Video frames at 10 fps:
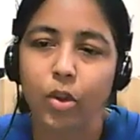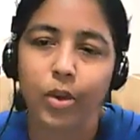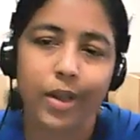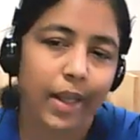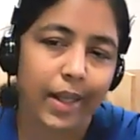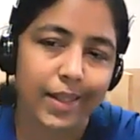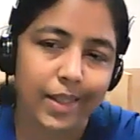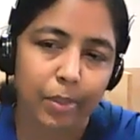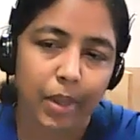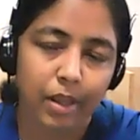or
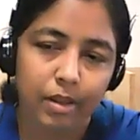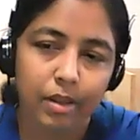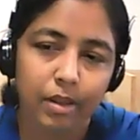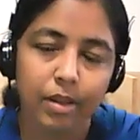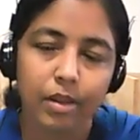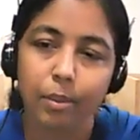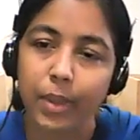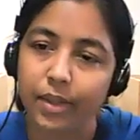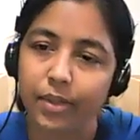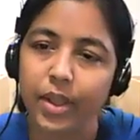
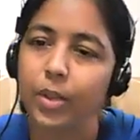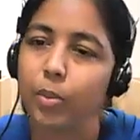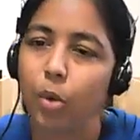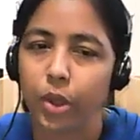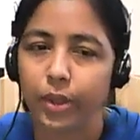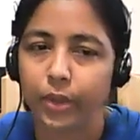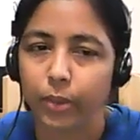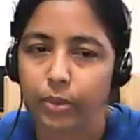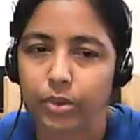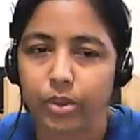asymmetric
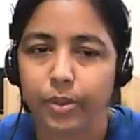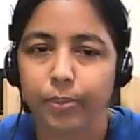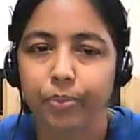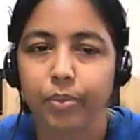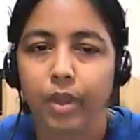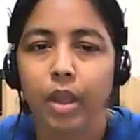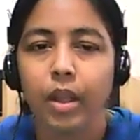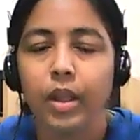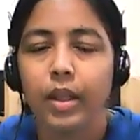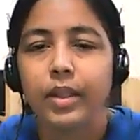molecules.
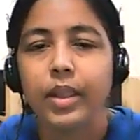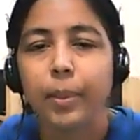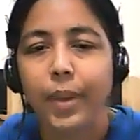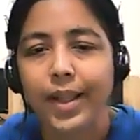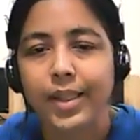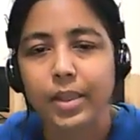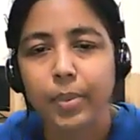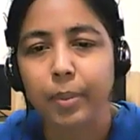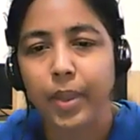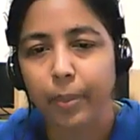The plasma
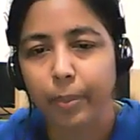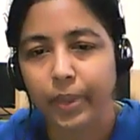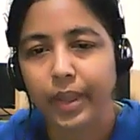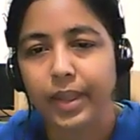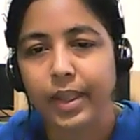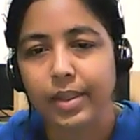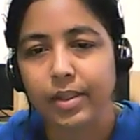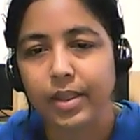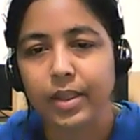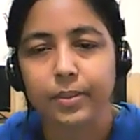membrane is
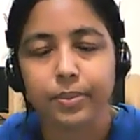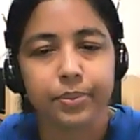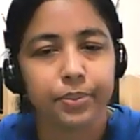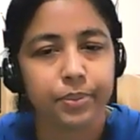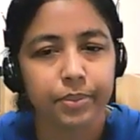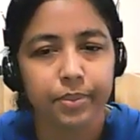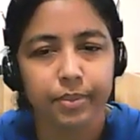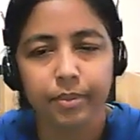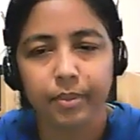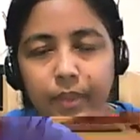the
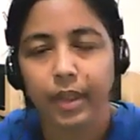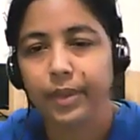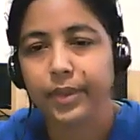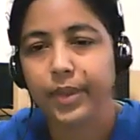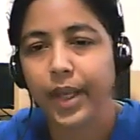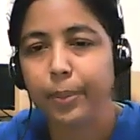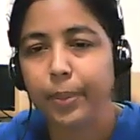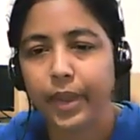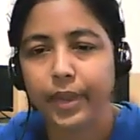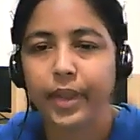
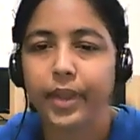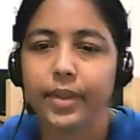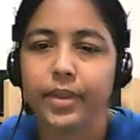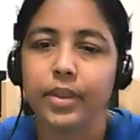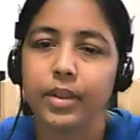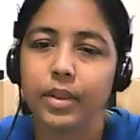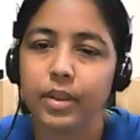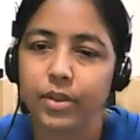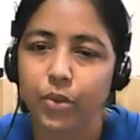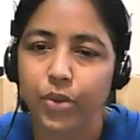tripartite
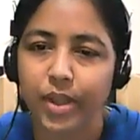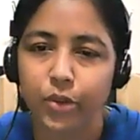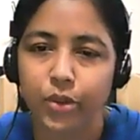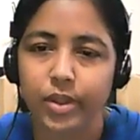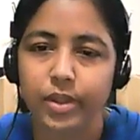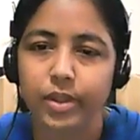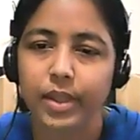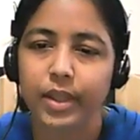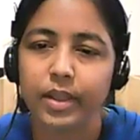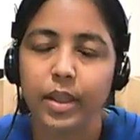structures
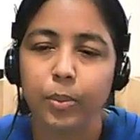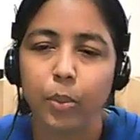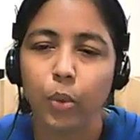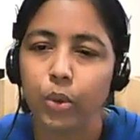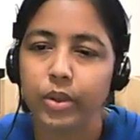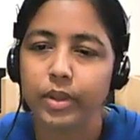in the both